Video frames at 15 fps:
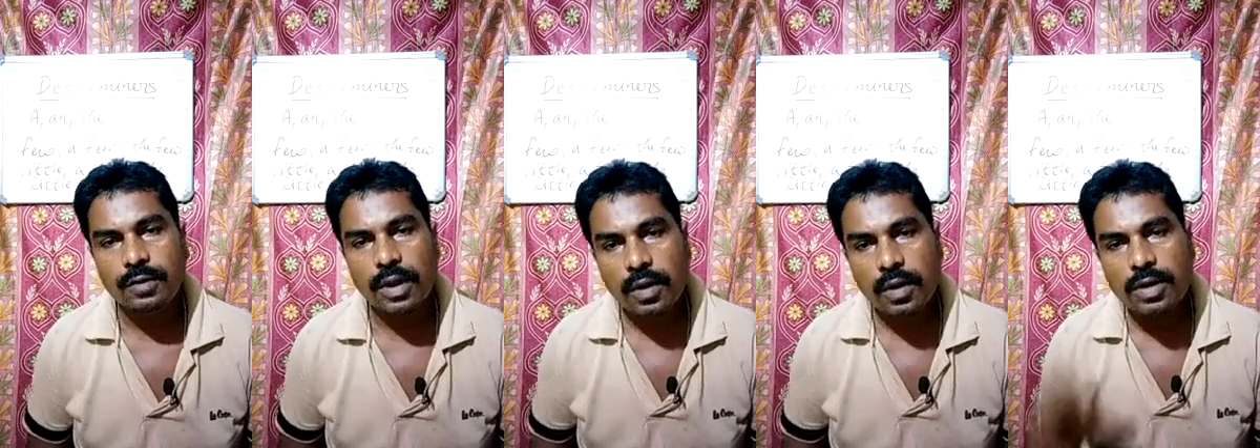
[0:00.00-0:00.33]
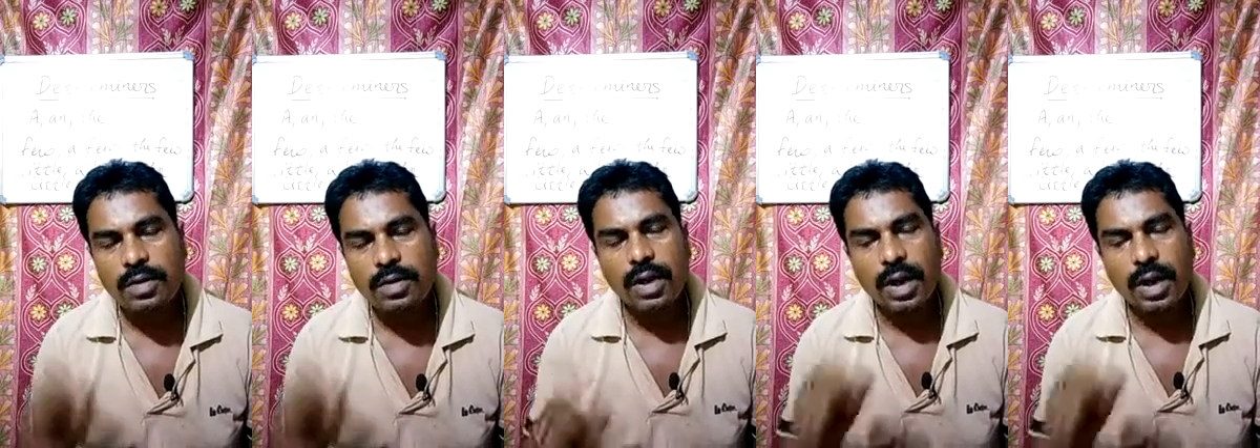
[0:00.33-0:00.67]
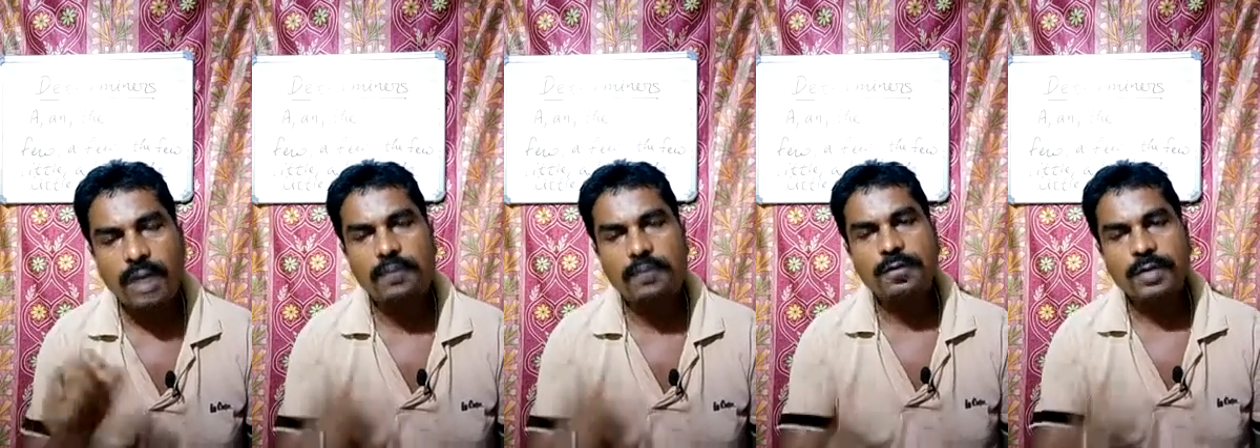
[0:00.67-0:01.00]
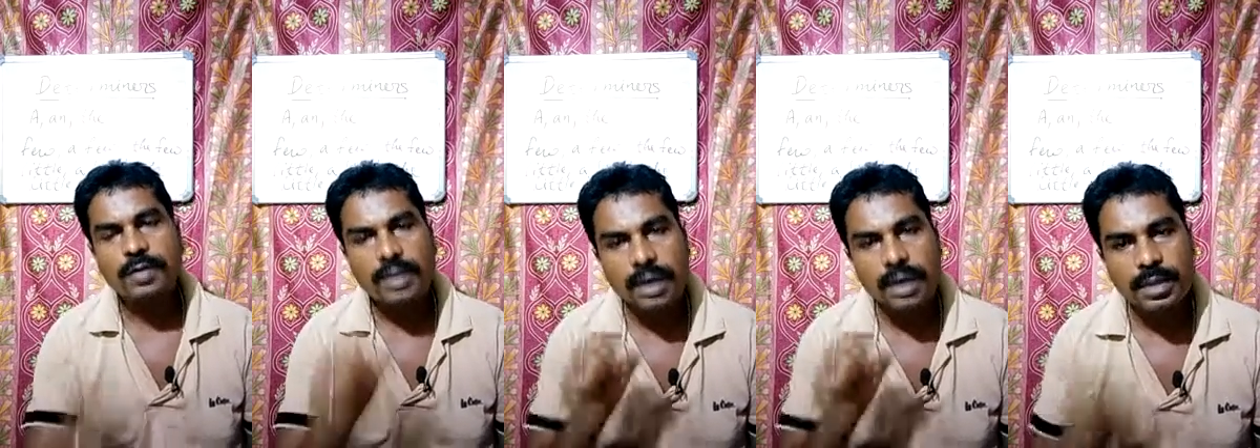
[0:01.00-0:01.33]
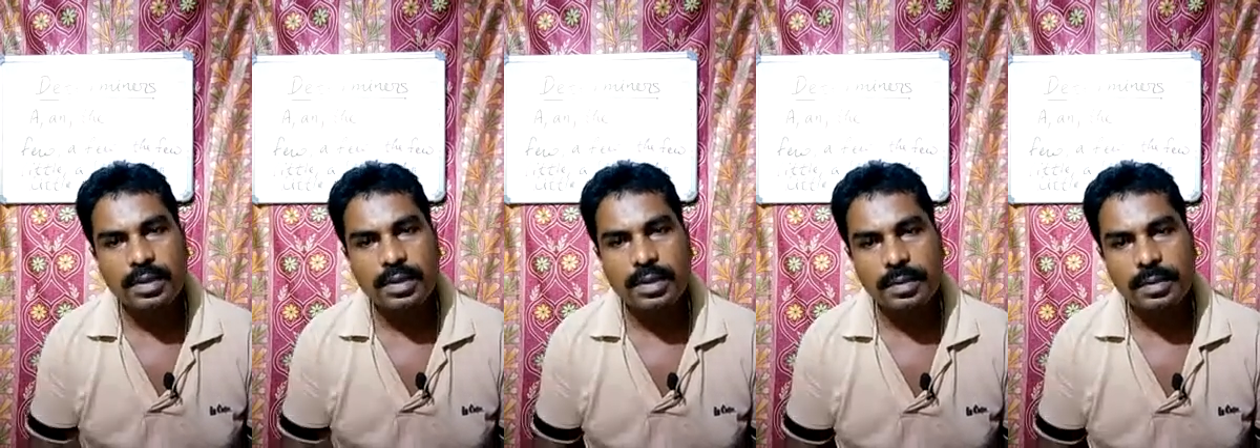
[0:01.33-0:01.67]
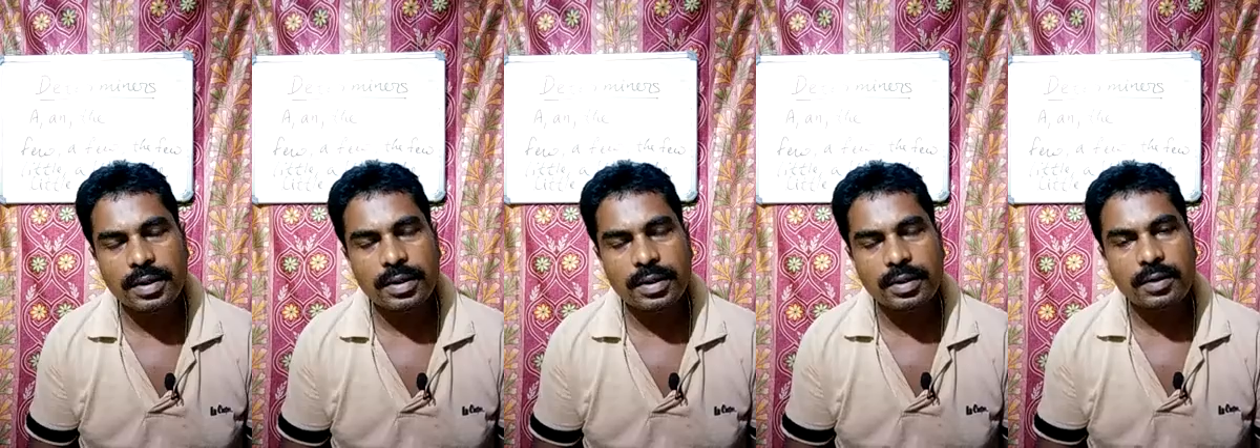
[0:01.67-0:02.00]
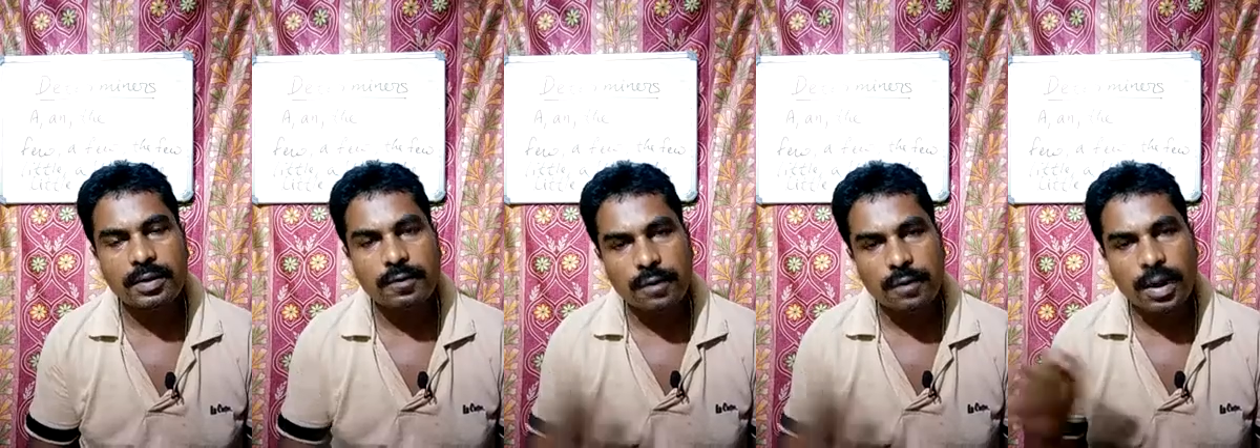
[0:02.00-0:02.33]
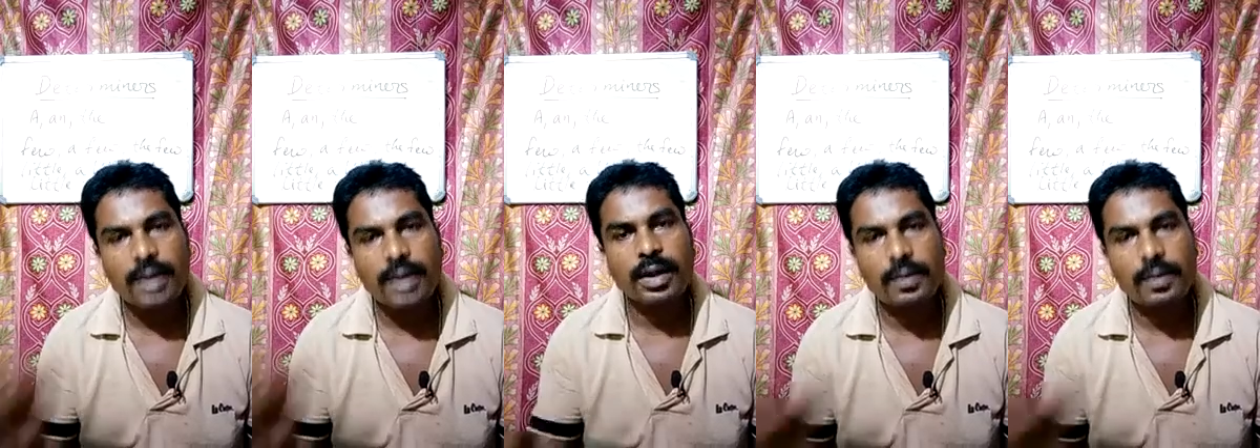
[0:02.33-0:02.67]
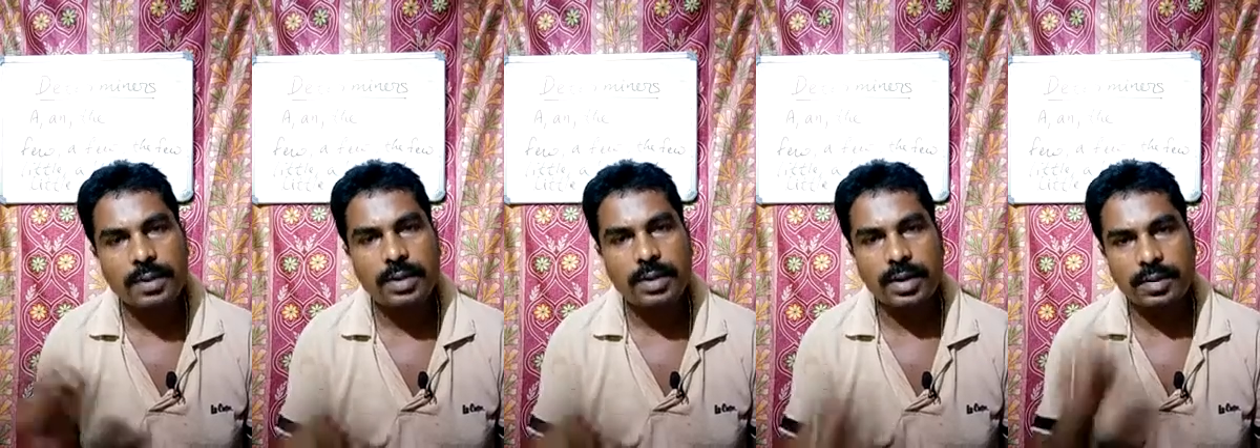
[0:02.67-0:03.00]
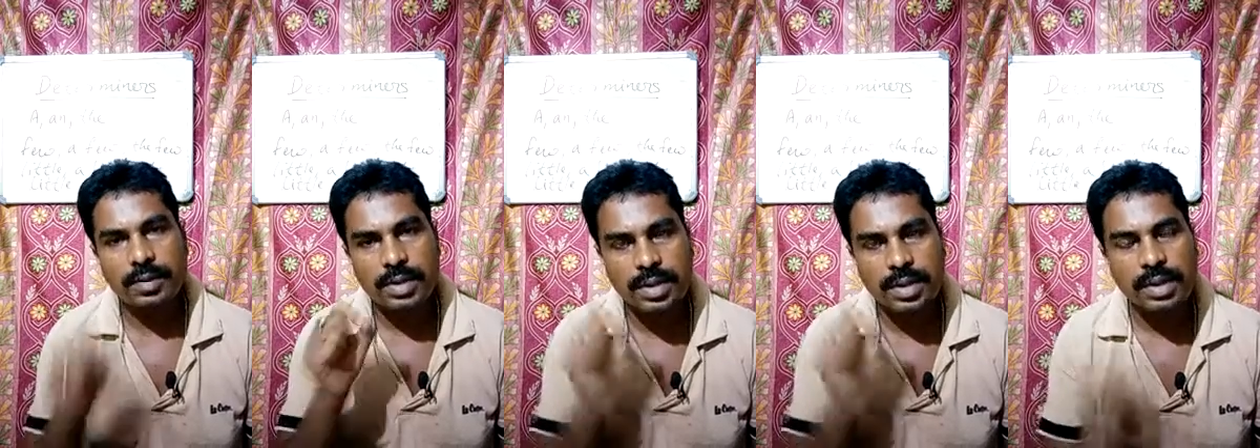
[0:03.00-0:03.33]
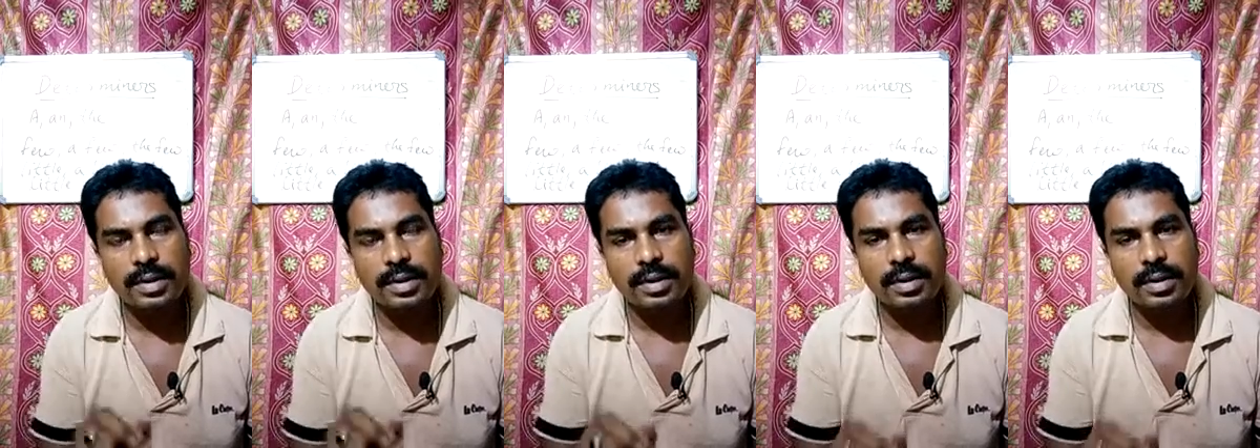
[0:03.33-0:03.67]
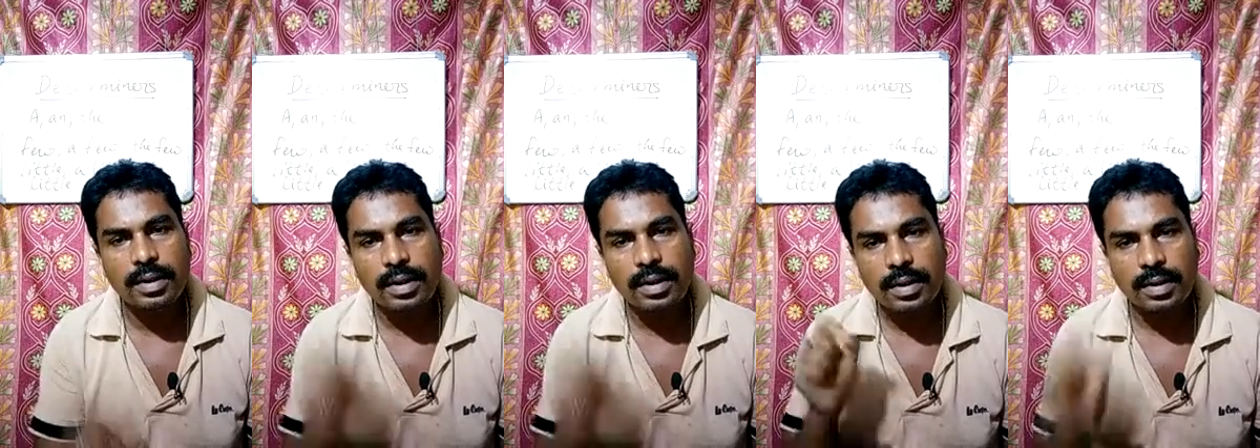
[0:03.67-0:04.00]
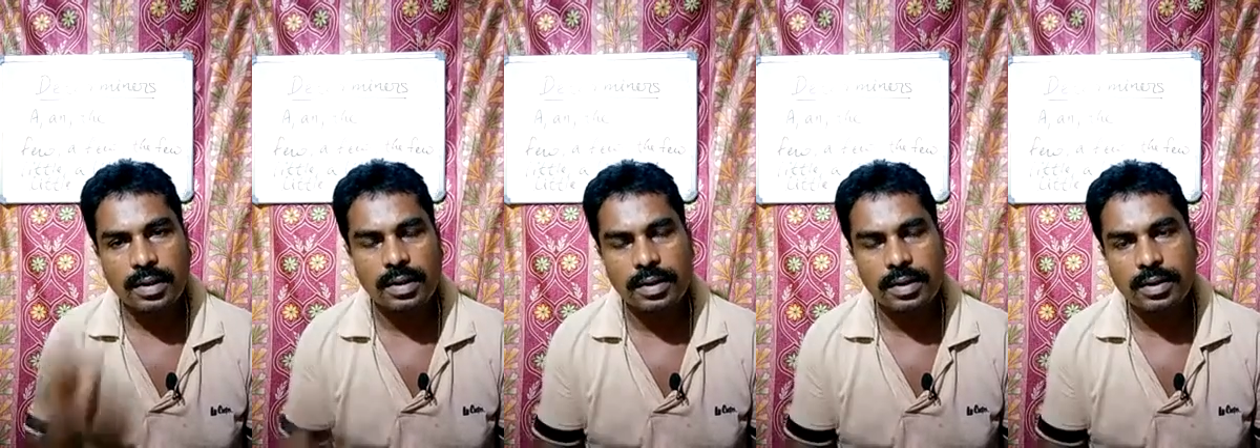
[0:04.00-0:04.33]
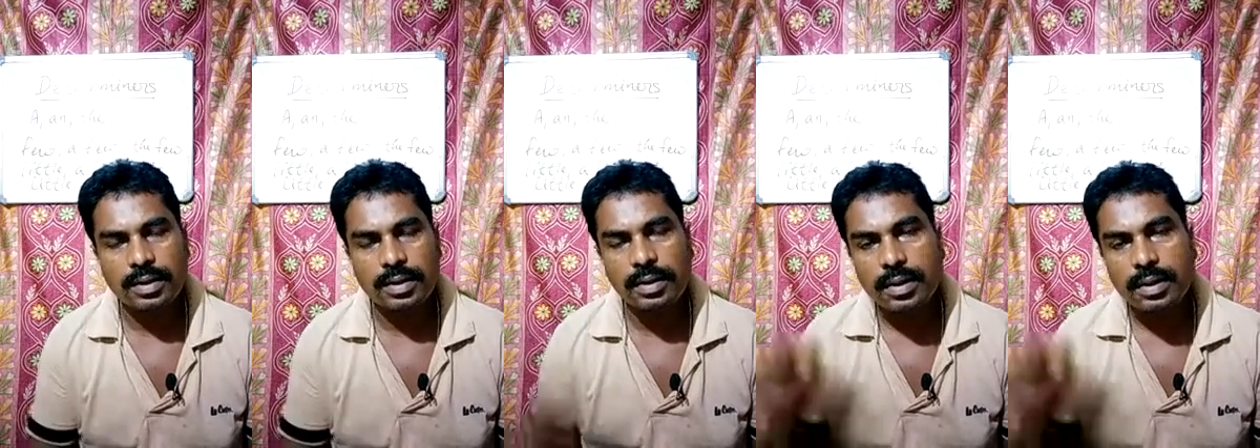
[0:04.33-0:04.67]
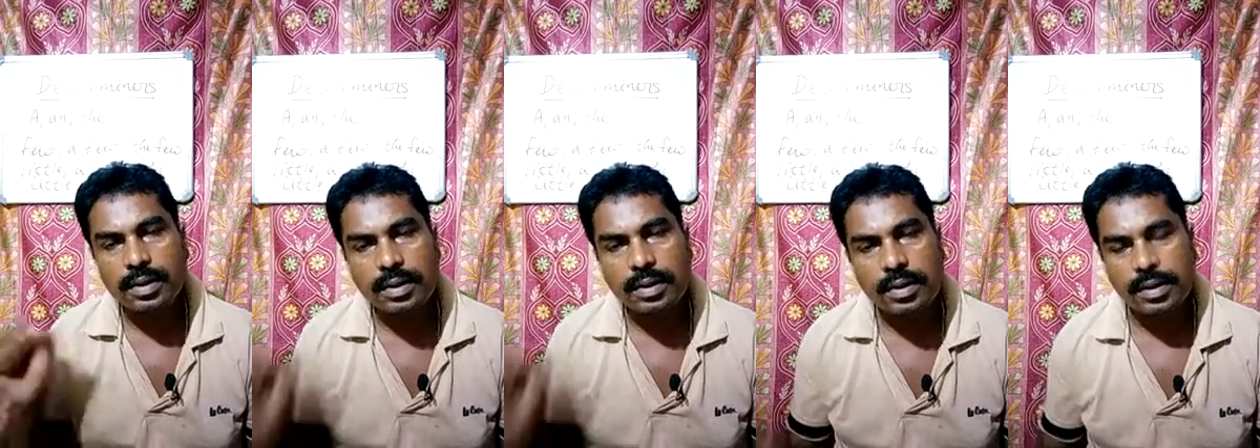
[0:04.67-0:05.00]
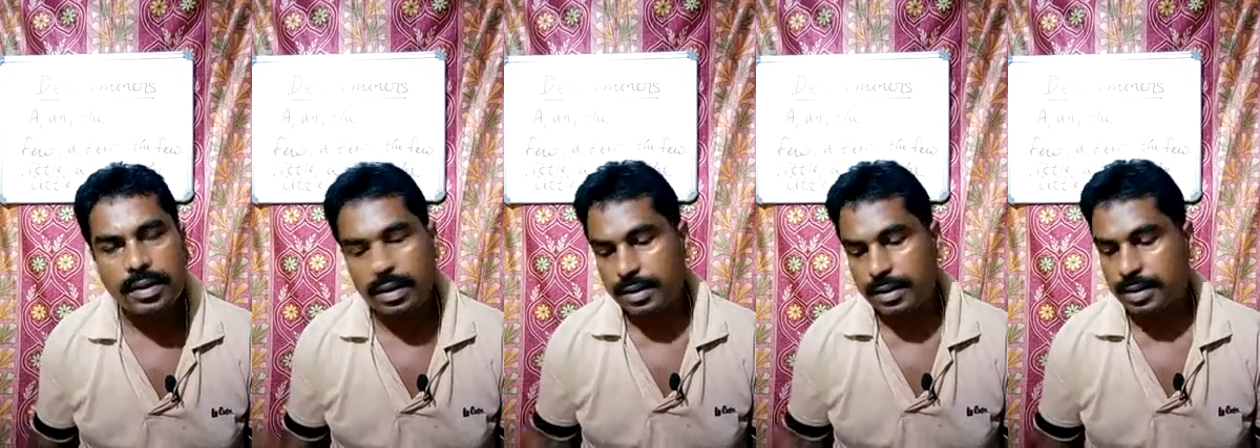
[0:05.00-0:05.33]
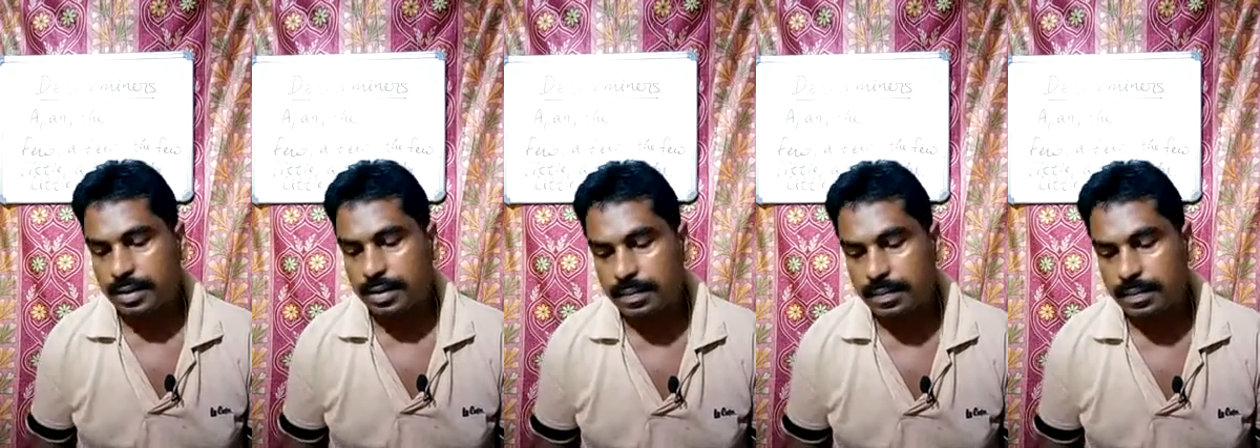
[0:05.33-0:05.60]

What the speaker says: We also have a determiner for uncountable nouns, little, a little, the little.